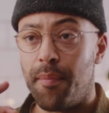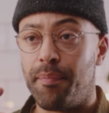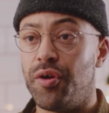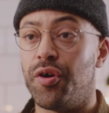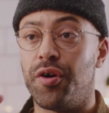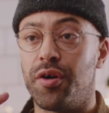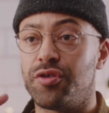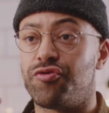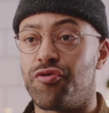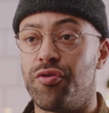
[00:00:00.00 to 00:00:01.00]
pure,
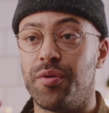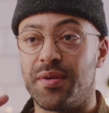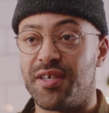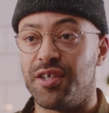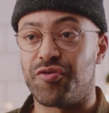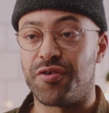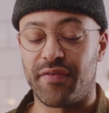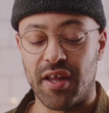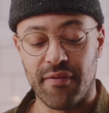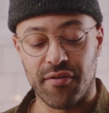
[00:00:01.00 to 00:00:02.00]
true citrus
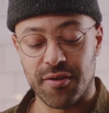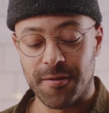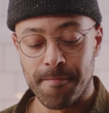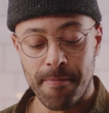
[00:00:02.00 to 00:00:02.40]
flavors.